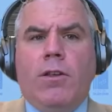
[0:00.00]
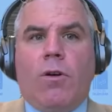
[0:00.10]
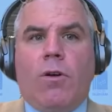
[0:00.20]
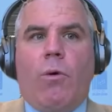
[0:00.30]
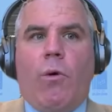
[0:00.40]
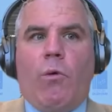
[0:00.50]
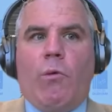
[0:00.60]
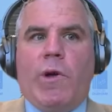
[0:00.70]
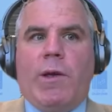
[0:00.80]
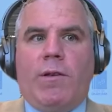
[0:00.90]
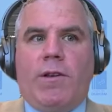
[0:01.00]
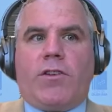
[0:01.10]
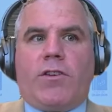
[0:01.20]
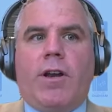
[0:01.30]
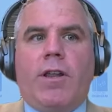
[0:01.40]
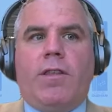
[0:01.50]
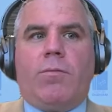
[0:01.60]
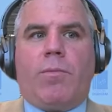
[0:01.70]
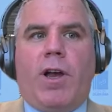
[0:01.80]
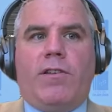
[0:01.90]
So we started
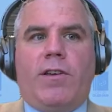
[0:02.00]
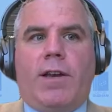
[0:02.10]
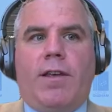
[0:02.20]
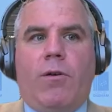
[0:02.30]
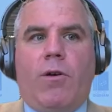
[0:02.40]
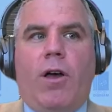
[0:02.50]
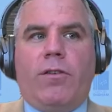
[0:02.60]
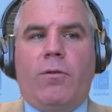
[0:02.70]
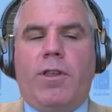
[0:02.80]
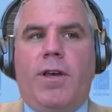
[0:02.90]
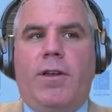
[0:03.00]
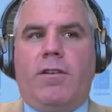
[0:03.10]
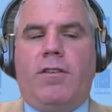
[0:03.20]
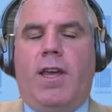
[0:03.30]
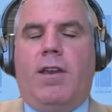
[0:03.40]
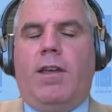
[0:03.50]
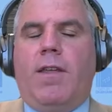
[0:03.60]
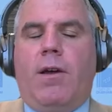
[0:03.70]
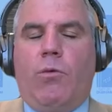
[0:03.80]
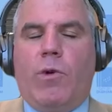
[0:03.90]
this project also with an understanding
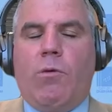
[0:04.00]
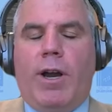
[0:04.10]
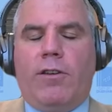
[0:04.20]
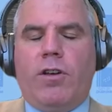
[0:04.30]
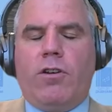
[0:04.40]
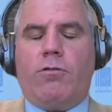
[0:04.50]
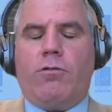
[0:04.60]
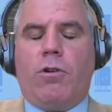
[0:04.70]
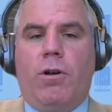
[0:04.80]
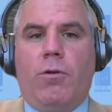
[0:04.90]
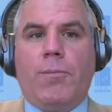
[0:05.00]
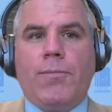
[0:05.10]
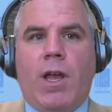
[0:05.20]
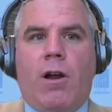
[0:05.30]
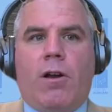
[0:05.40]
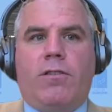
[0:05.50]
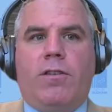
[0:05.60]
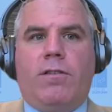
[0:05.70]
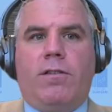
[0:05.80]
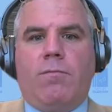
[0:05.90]
that we wanted to grow our
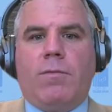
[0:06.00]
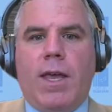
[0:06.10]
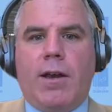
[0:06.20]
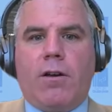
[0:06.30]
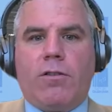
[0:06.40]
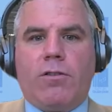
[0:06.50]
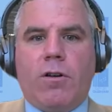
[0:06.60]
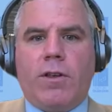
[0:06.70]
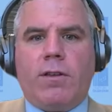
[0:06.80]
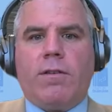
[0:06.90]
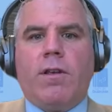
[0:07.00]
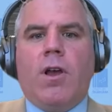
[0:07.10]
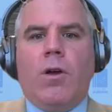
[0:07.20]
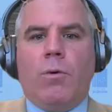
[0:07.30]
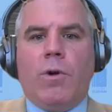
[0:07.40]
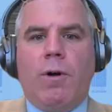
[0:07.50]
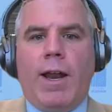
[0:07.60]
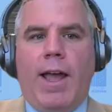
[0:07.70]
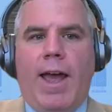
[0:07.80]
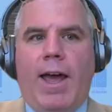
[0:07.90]
system and our service. We
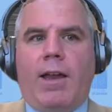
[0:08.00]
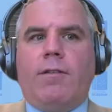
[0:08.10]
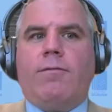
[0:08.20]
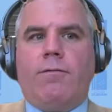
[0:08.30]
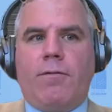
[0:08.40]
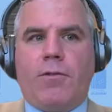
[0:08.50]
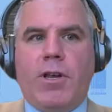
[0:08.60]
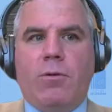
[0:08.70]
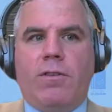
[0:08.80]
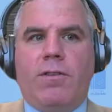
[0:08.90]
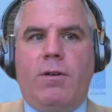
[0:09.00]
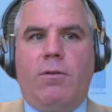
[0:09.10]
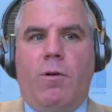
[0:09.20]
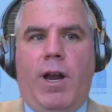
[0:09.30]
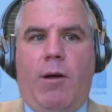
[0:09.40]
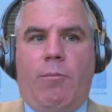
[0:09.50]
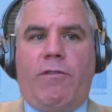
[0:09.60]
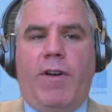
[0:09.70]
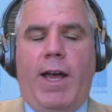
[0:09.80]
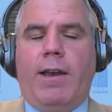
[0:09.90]
want to add frequency. We want to
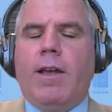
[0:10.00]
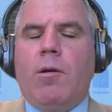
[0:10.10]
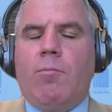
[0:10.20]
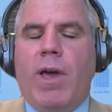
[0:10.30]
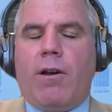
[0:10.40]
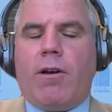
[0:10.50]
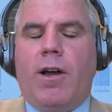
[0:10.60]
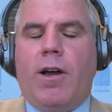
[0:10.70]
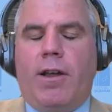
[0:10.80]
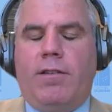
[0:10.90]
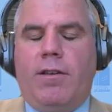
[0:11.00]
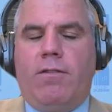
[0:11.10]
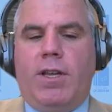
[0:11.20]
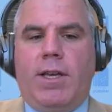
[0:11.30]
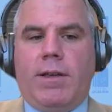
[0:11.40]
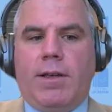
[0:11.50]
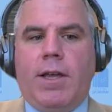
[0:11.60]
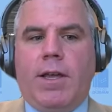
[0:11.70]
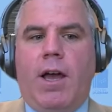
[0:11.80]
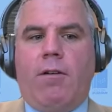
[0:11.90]
provide better connectivity
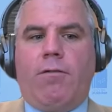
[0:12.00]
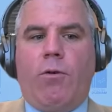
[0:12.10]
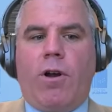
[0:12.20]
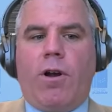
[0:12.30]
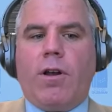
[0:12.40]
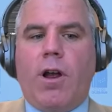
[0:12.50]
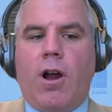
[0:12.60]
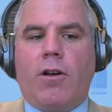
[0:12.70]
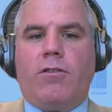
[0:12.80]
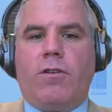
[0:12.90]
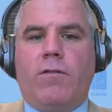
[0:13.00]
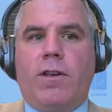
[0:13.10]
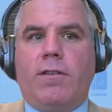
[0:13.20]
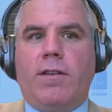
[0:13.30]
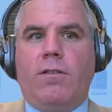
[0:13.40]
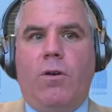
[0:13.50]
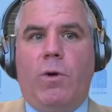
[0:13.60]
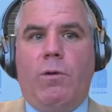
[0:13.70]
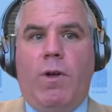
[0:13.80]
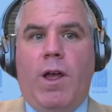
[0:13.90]
uh, for our service. And so
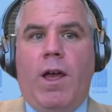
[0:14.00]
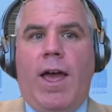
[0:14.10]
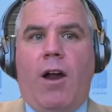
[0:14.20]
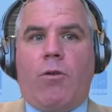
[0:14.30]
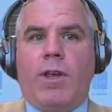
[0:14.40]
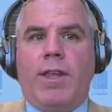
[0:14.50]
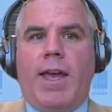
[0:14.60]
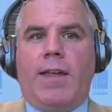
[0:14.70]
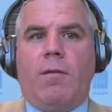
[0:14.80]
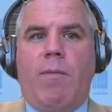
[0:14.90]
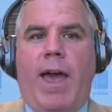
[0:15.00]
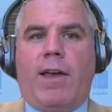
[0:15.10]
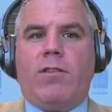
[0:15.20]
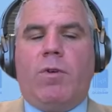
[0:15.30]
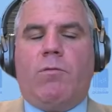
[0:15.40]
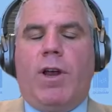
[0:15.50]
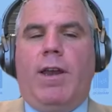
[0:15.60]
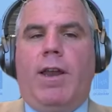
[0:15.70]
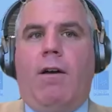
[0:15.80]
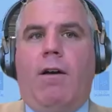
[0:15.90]
we are really at the maximum right
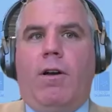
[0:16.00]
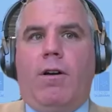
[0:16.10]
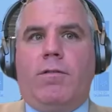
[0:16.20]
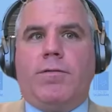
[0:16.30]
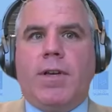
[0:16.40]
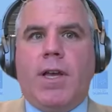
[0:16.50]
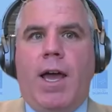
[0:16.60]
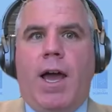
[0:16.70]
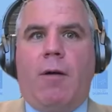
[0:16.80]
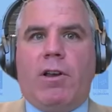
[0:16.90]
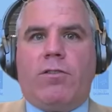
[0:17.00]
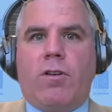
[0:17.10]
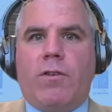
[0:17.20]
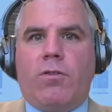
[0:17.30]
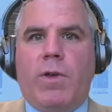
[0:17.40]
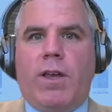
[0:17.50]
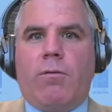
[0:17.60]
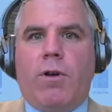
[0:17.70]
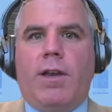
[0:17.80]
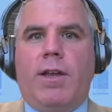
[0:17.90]
now of how much service we
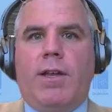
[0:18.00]
can run in